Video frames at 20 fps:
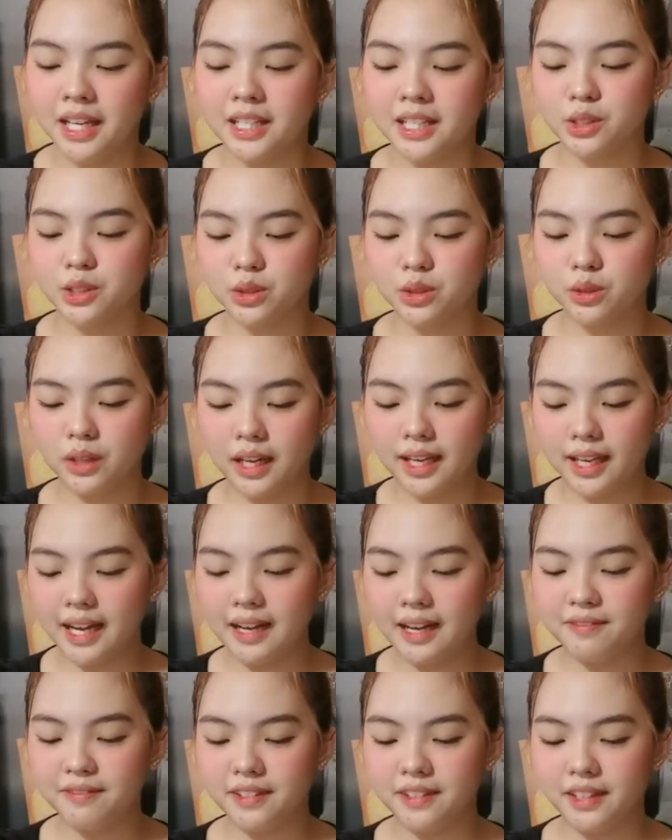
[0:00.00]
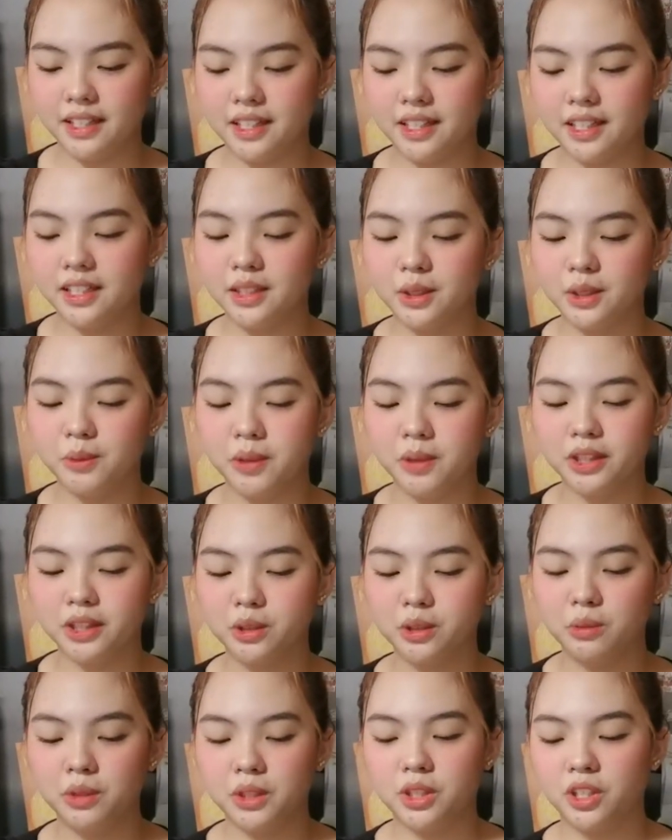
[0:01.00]
So I have here the
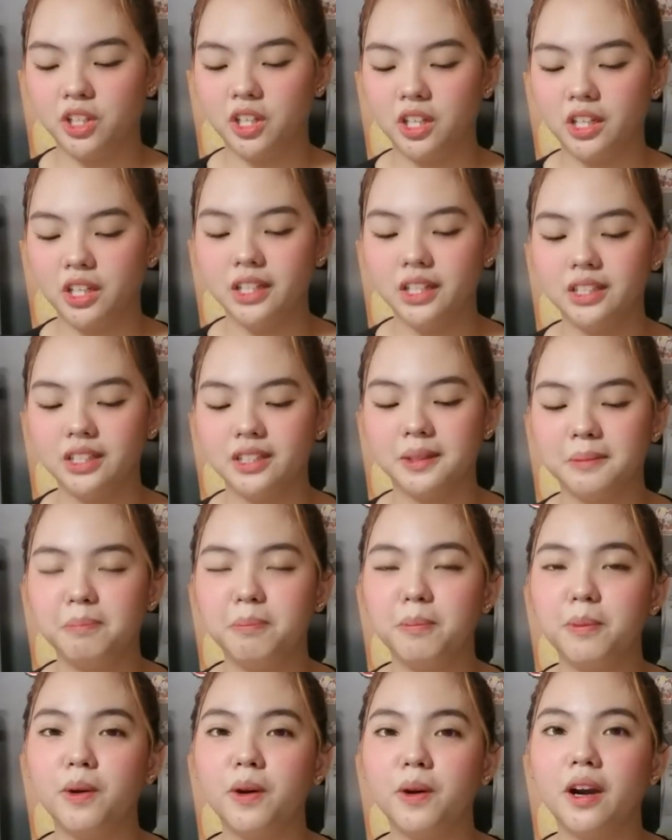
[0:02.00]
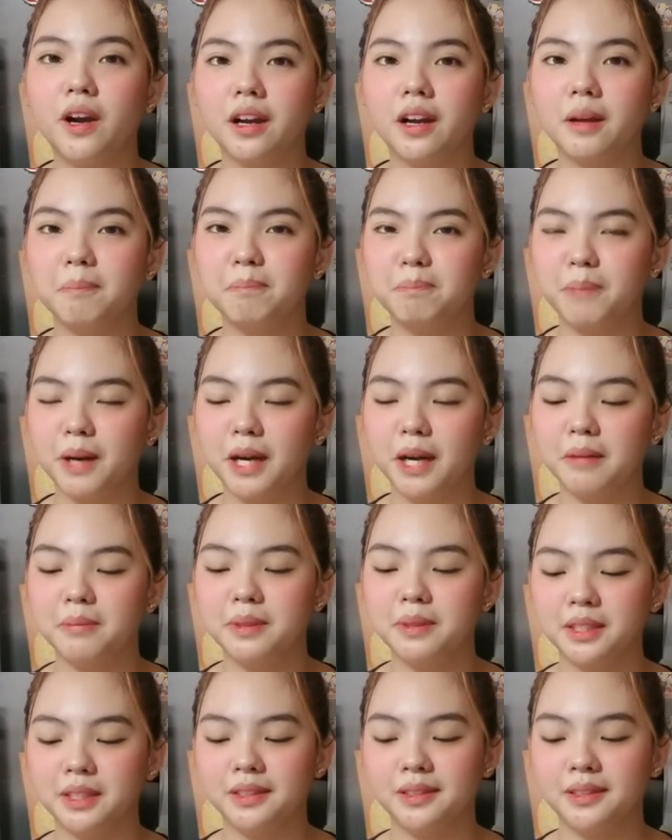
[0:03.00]
pork
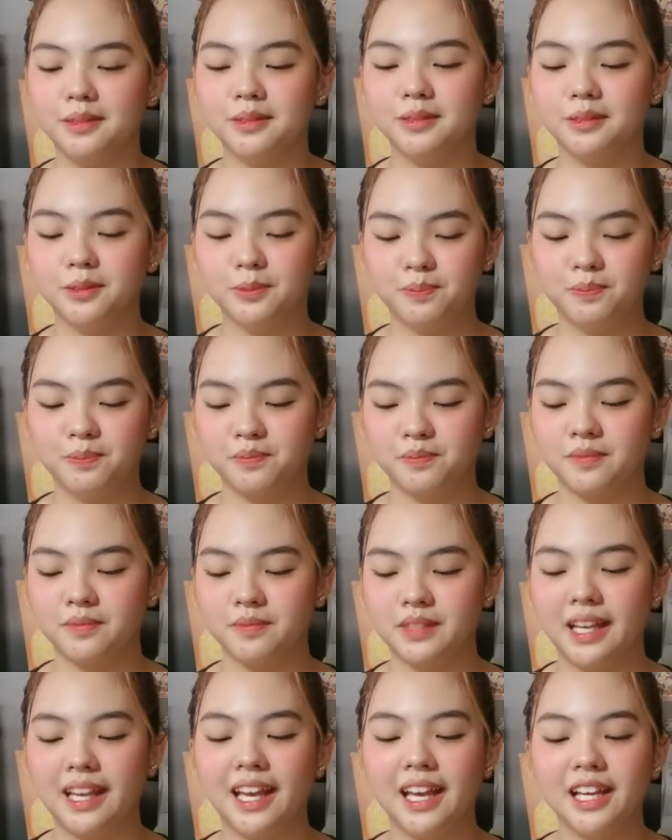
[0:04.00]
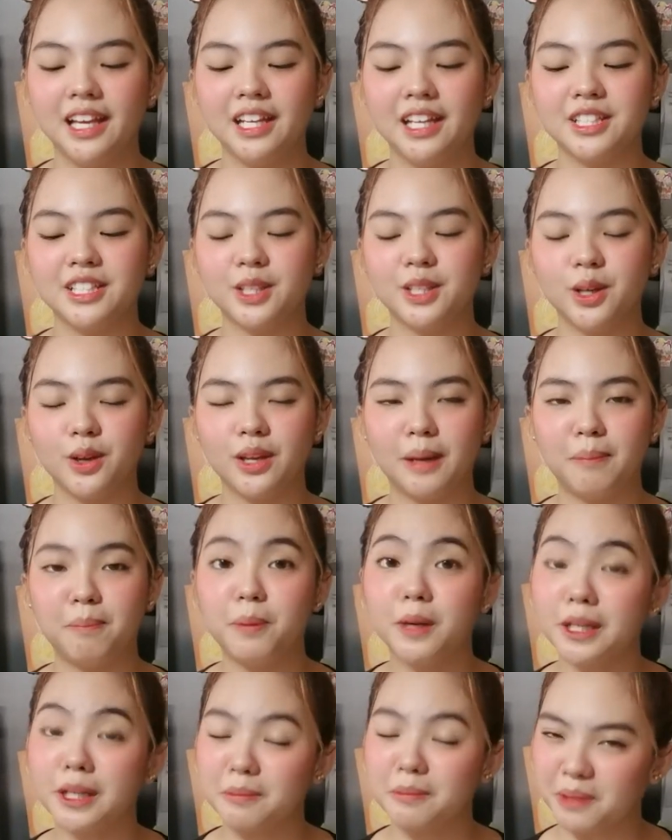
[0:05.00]
barbecue. So yeah,
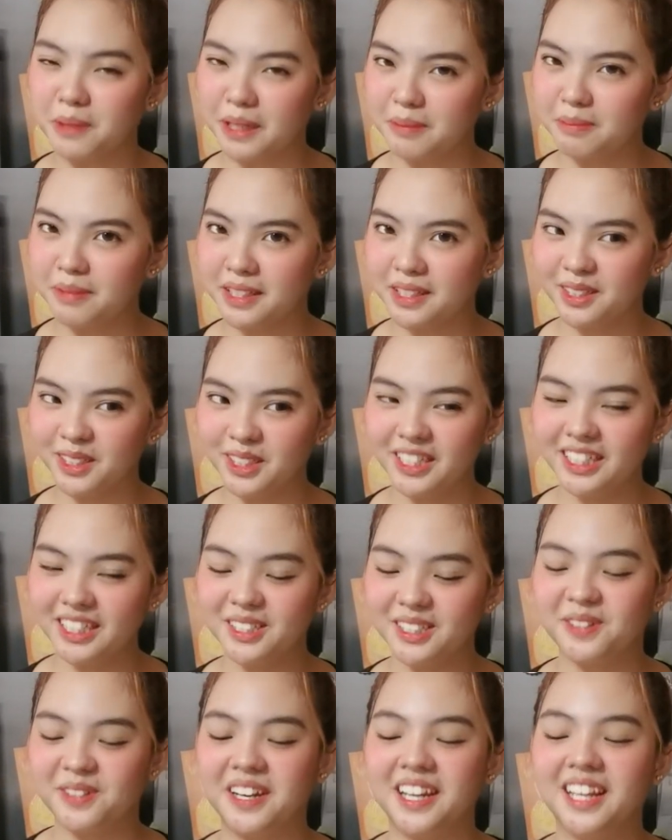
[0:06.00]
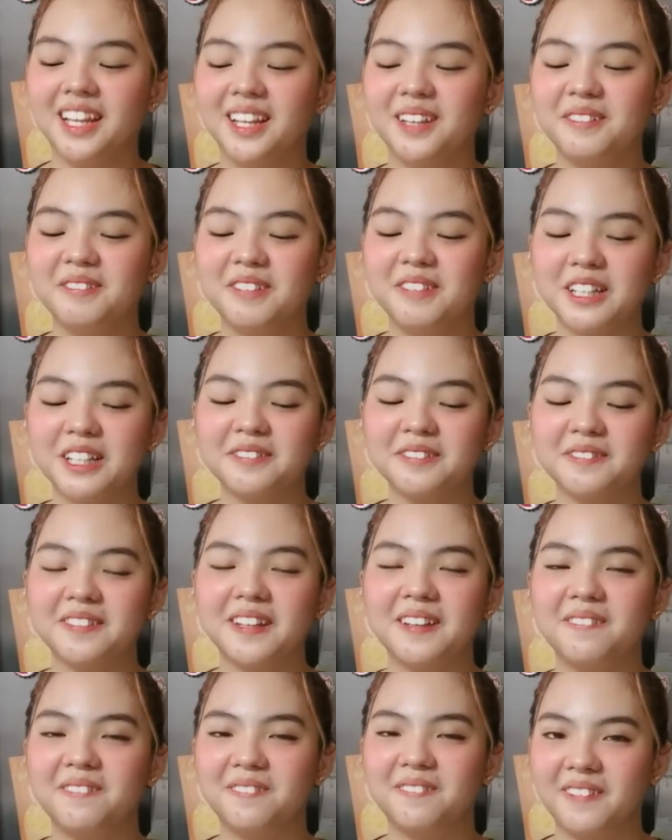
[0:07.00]
pork barbecue is really one of
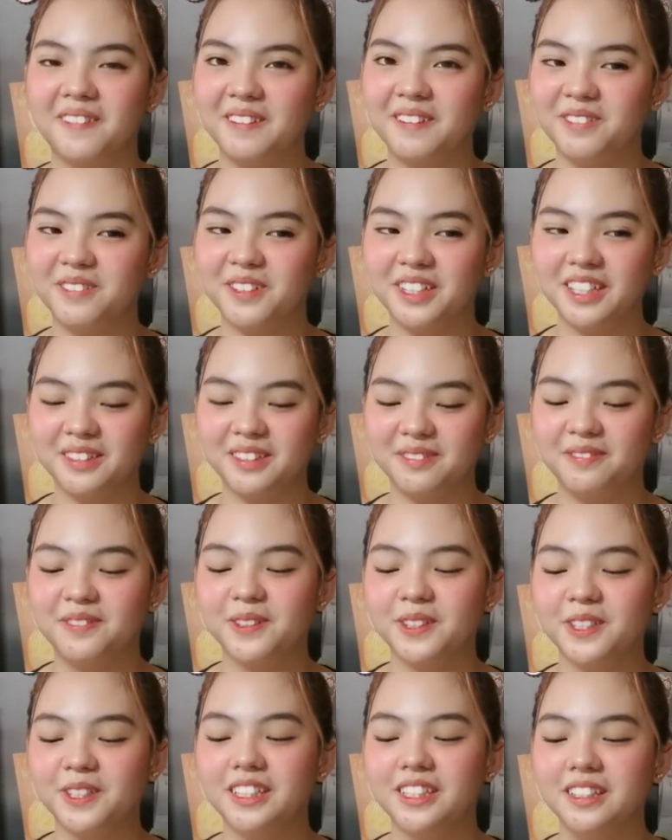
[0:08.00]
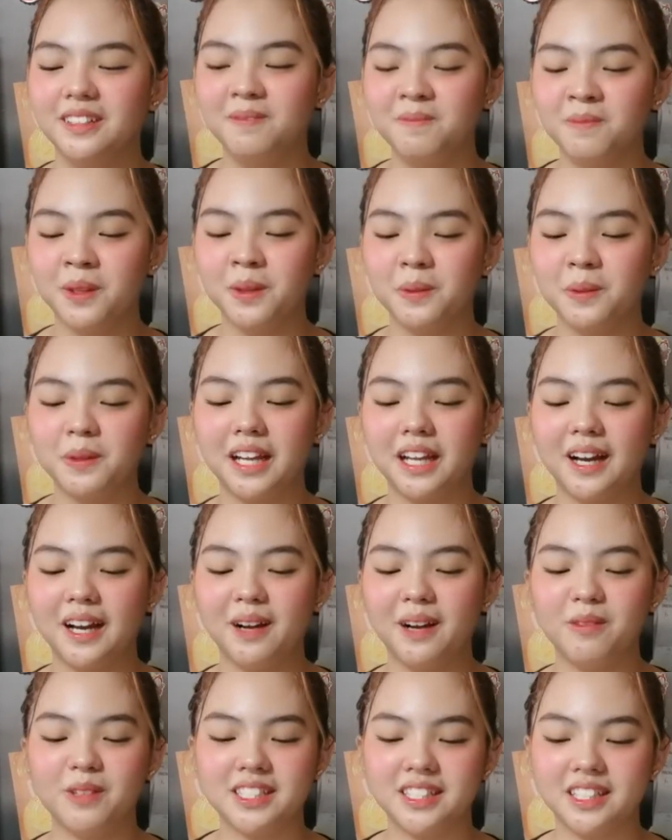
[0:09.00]
my favorite foods when I
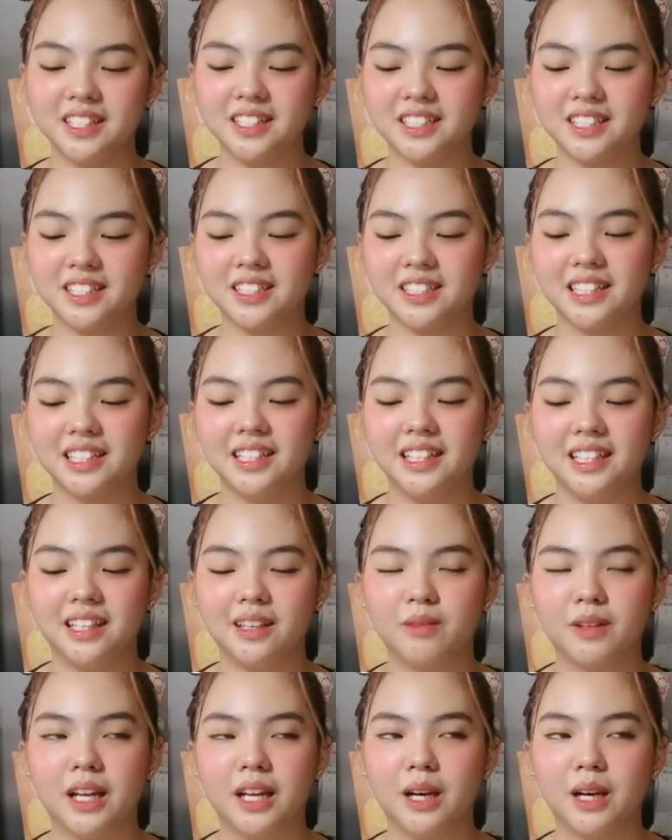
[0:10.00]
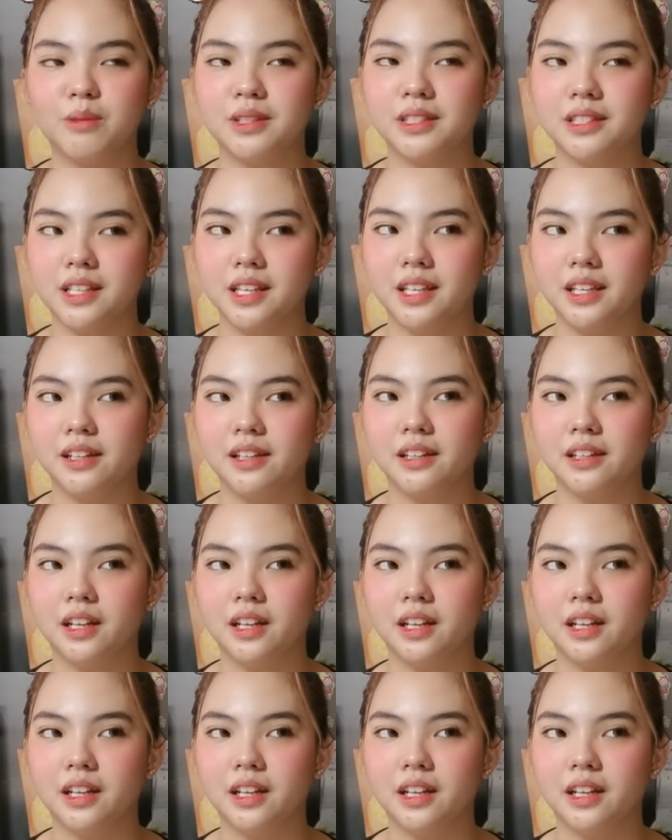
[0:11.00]
was still studying, when I was in